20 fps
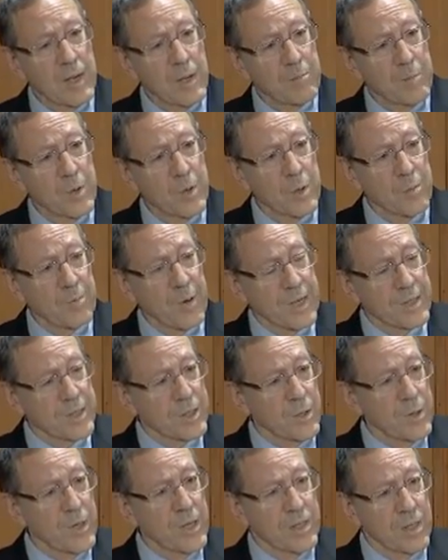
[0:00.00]
Budapest,
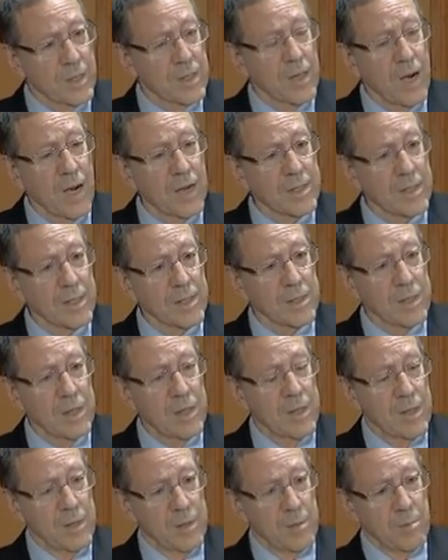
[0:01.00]
so he did not, as
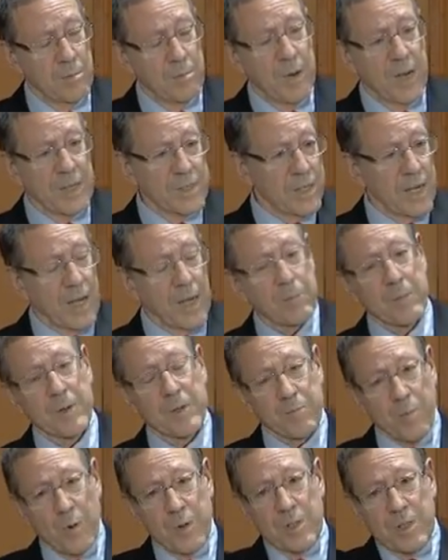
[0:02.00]
Ben
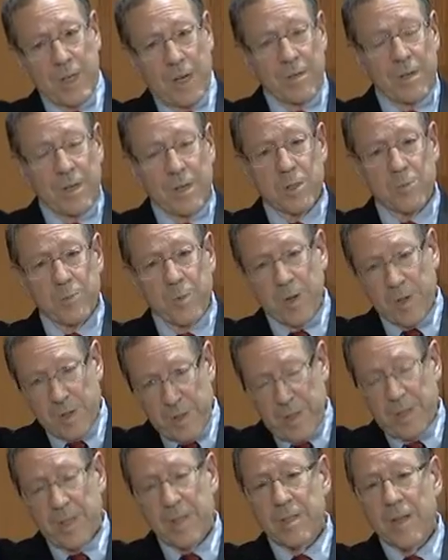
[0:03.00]
Youngberg points out in his
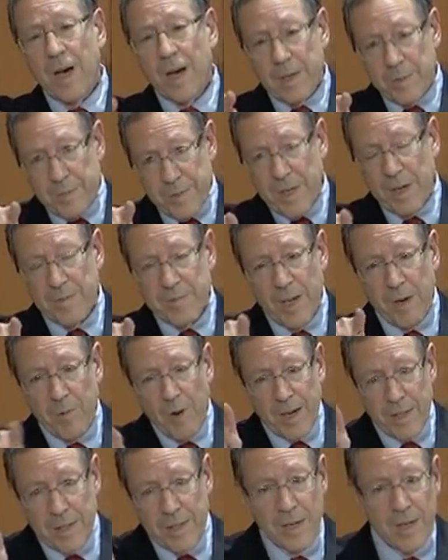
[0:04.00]
book, did not himself
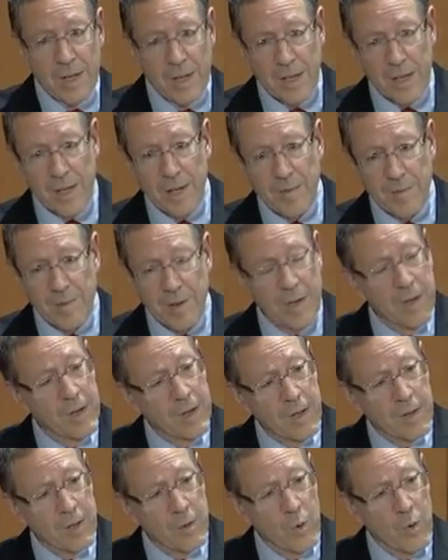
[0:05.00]
directly give
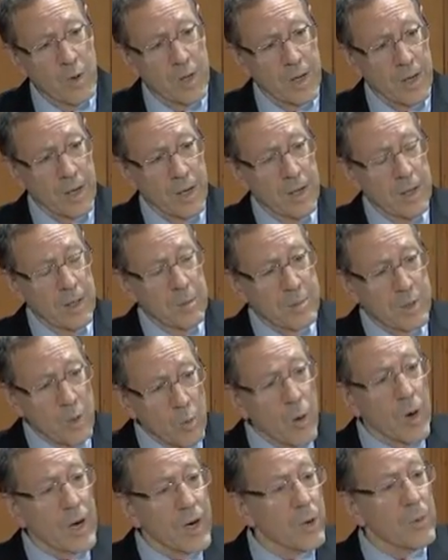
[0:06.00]
the warning. The
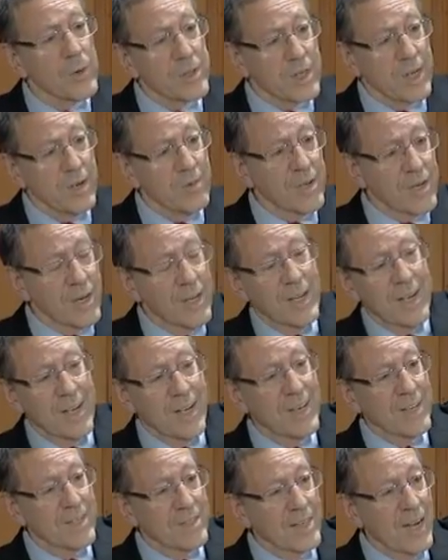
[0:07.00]
warning was given
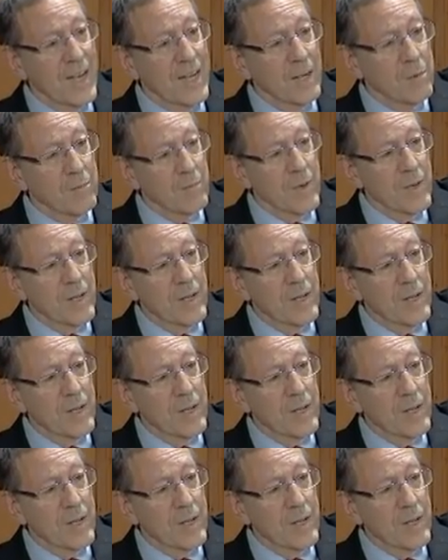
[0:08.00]
in his name,